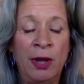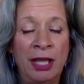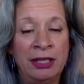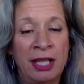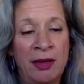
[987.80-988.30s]
I
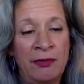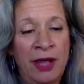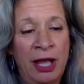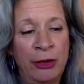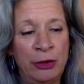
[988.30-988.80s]
love
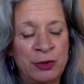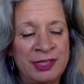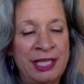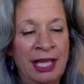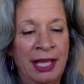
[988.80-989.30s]
how you
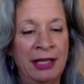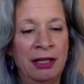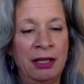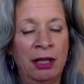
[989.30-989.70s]
said